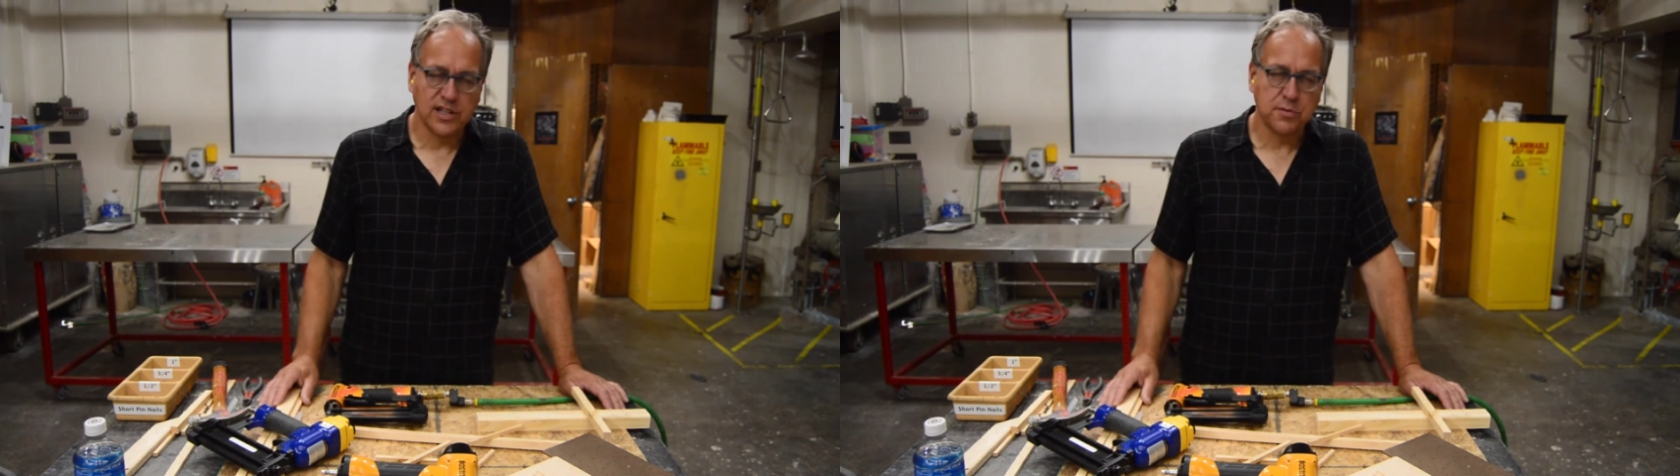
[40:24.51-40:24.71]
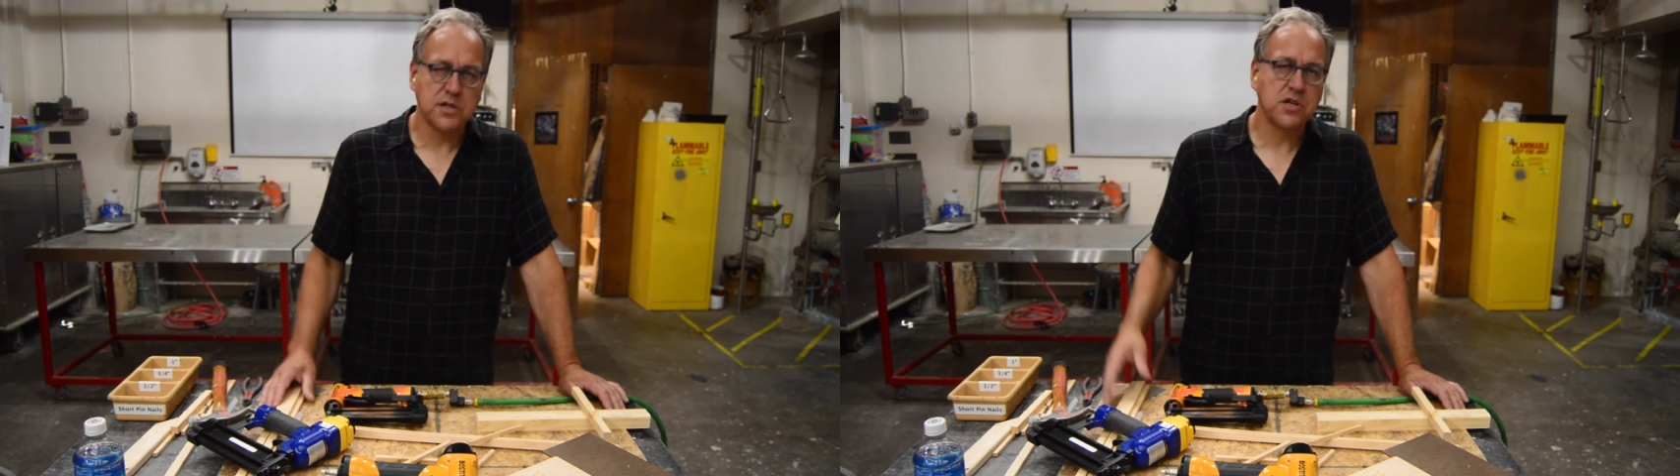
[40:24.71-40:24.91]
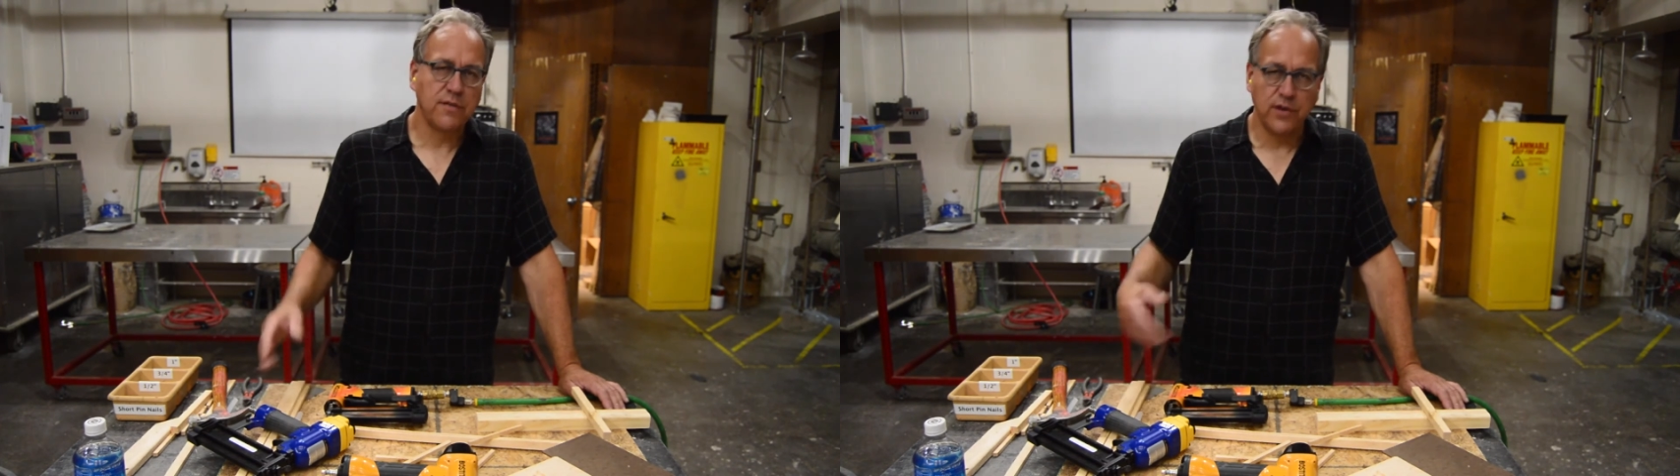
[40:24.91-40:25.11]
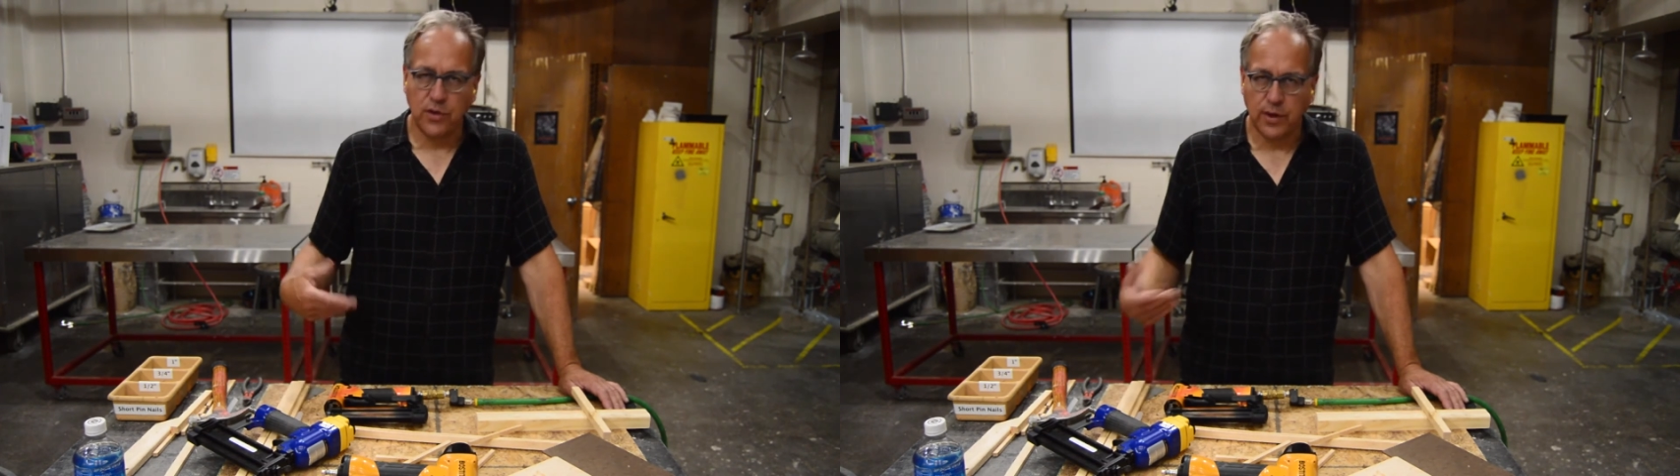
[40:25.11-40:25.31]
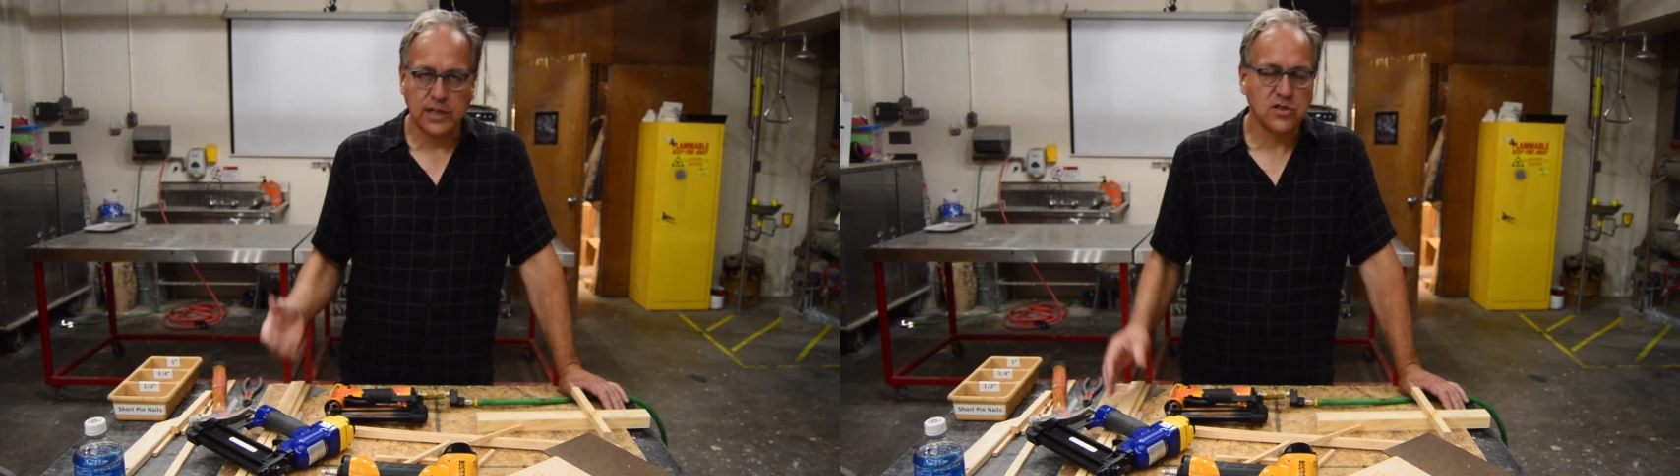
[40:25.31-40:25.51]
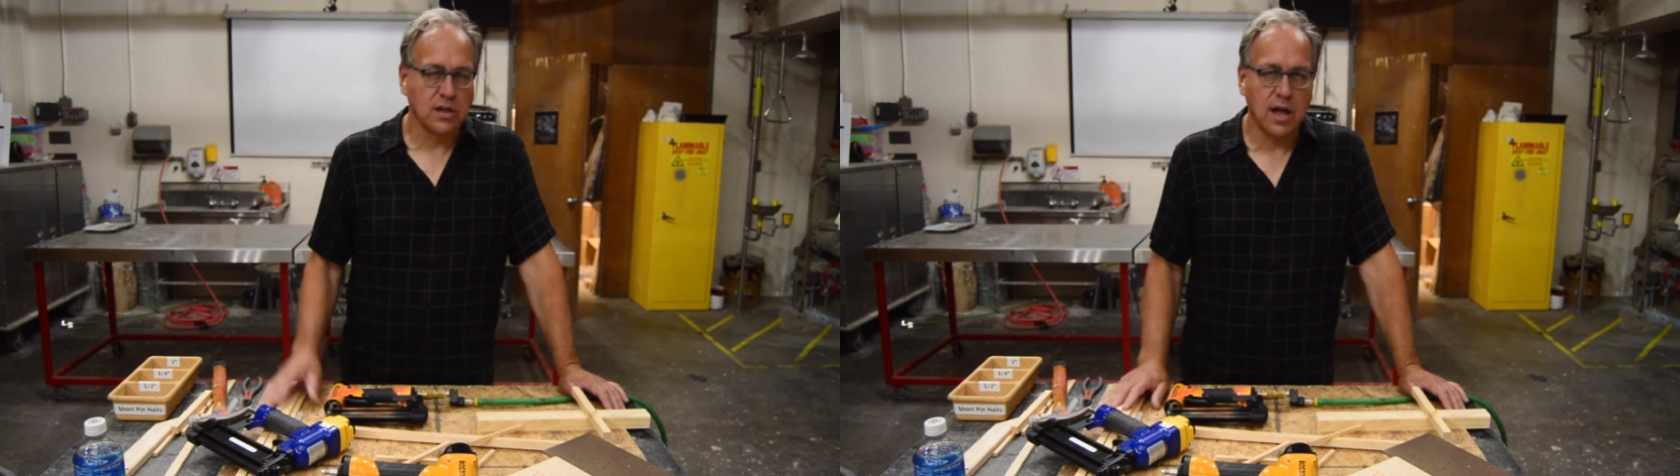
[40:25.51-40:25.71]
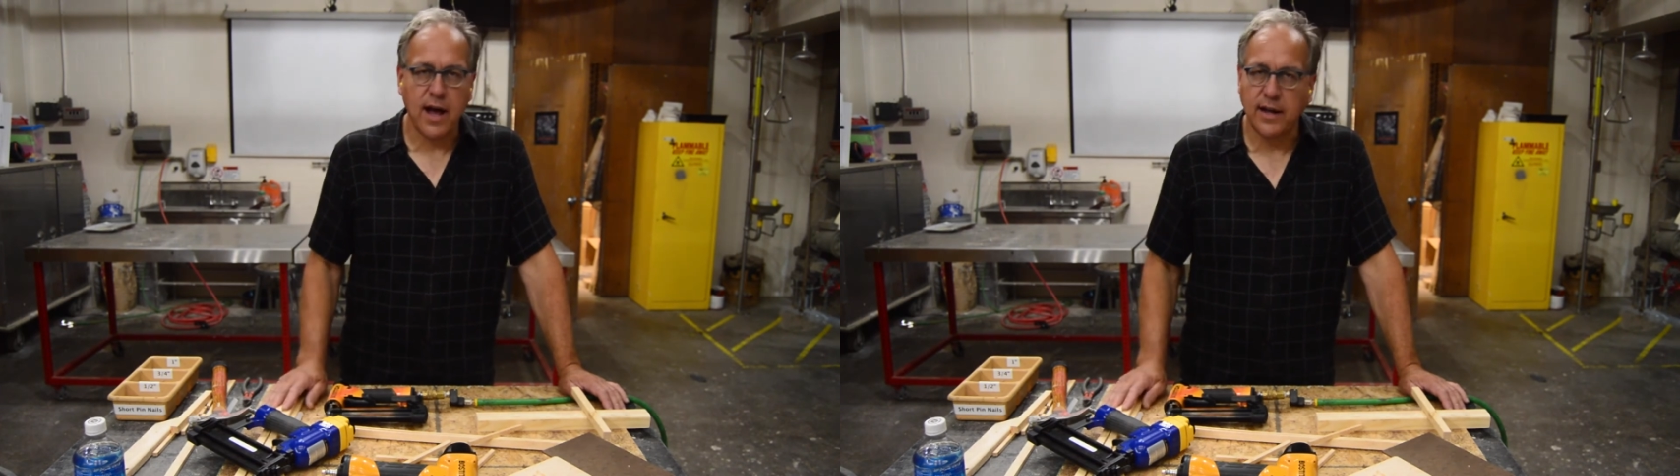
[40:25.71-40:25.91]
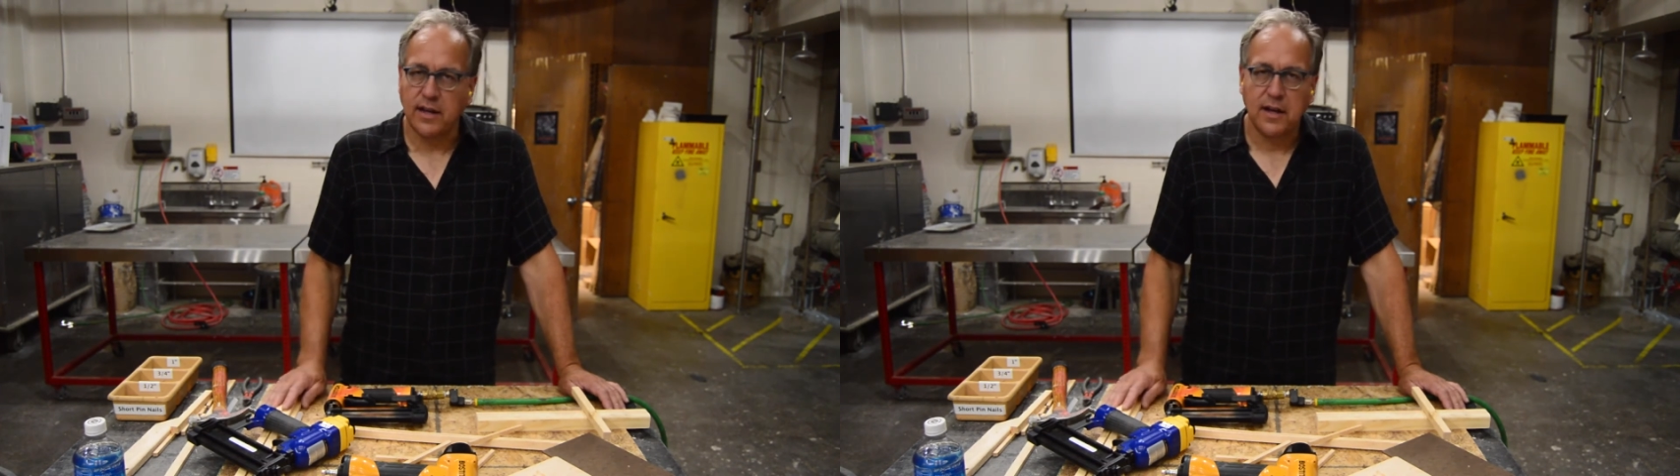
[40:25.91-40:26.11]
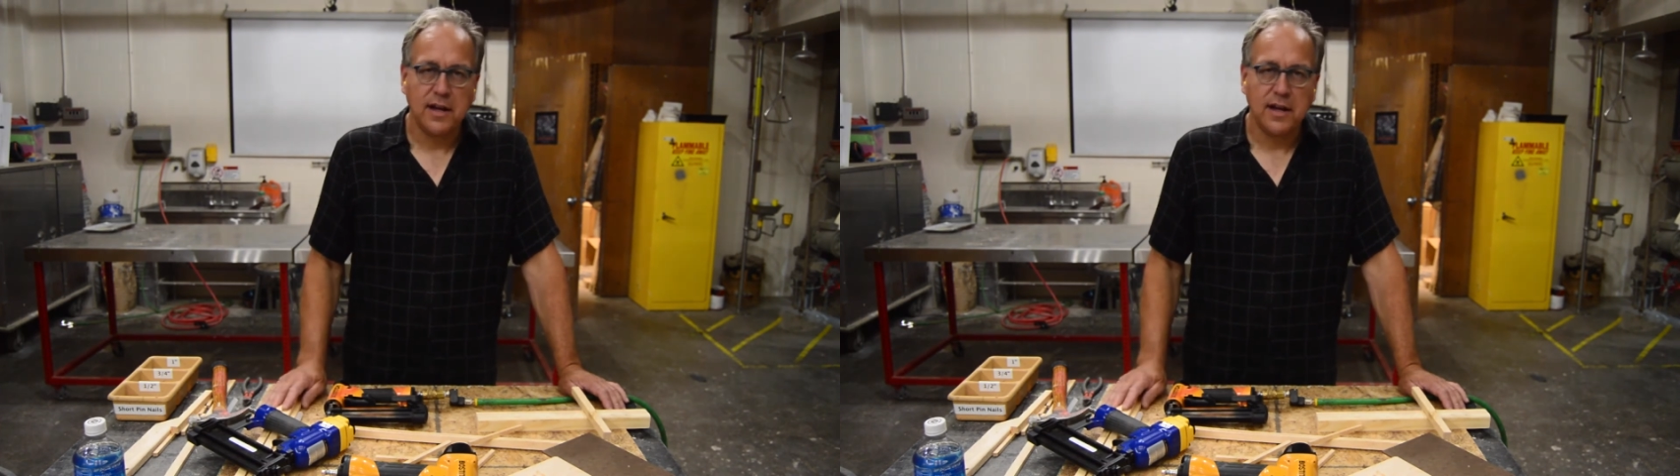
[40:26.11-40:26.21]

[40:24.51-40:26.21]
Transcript: especially if you're doing this a lot.